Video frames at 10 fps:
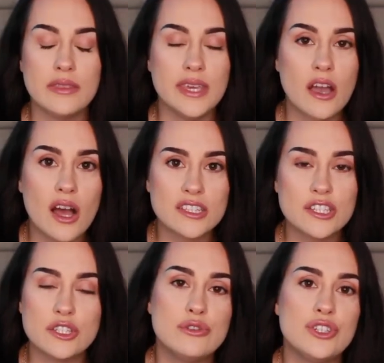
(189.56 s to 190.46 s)
The
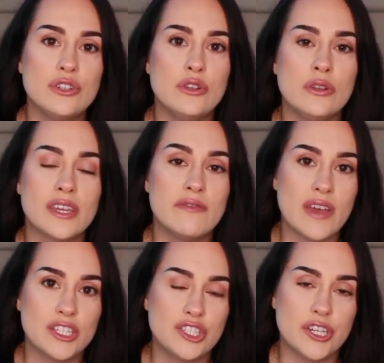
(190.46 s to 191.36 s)
Constitutional
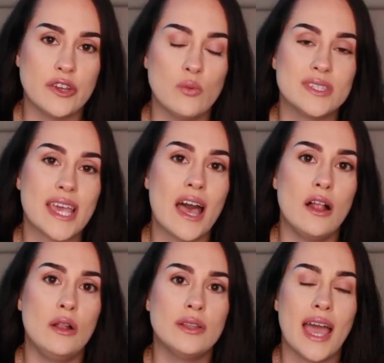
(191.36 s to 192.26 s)
Convention was
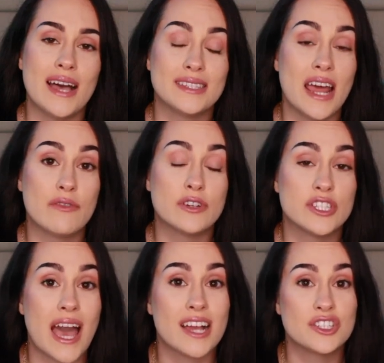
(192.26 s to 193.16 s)
held as an effort
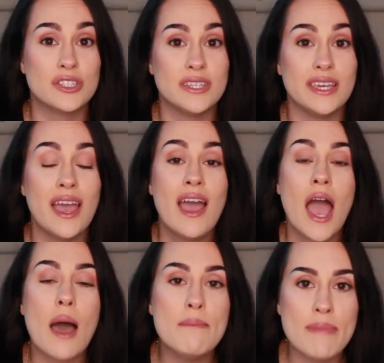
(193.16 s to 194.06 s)
to actually
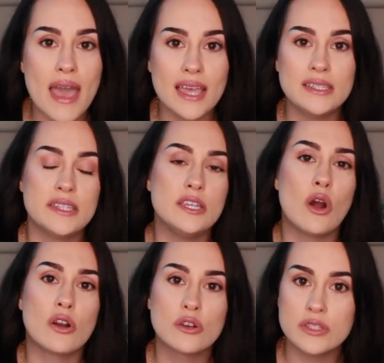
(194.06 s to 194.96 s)
amend the
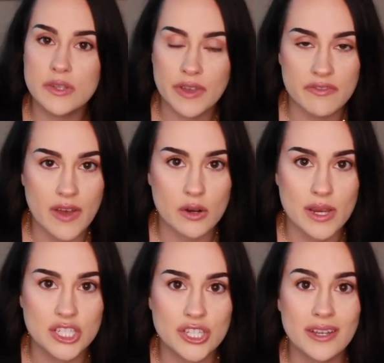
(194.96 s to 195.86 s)
Articles of
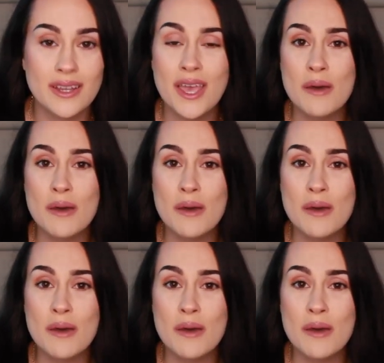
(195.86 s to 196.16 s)
Confederation,